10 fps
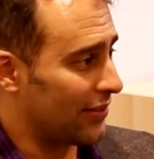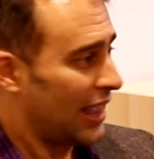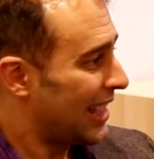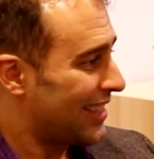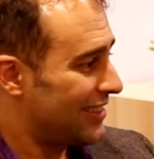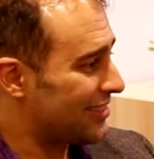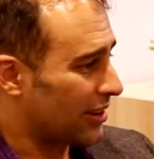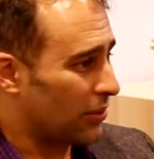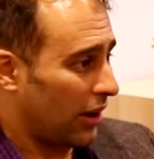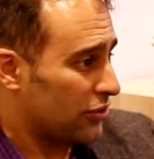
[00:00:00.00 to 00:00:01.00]
And these
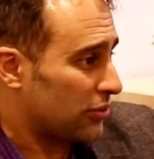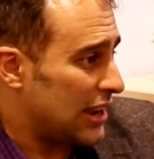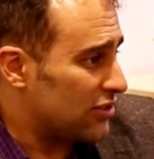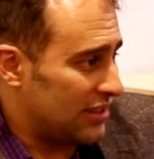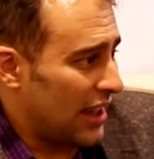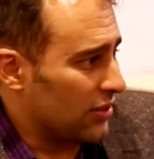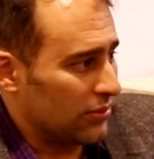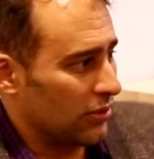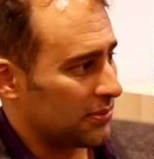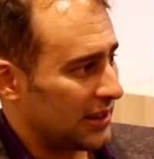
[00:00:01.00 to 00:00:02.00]
are strange
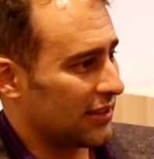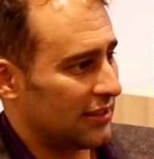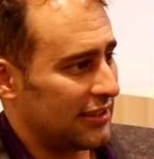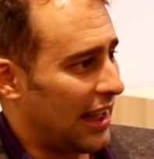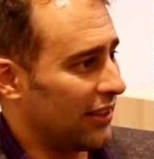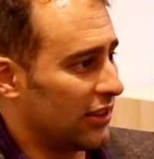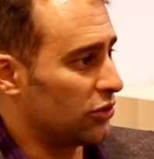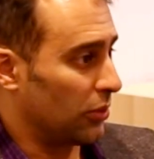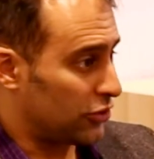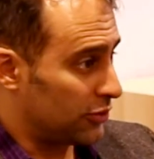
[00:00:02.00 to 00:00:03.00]
dinosaurs because these
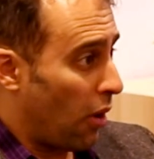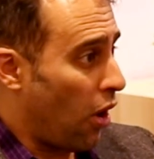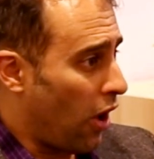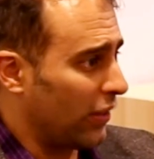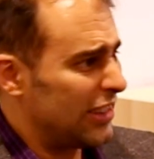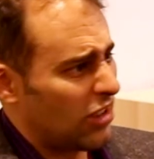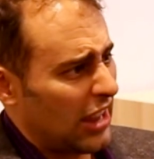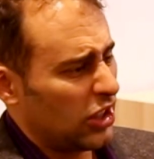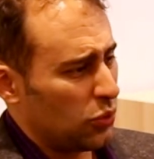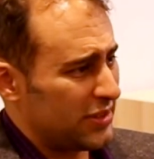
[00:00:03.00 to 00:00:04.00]
islands were small. Each
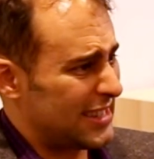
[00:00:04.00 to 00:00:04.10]
island was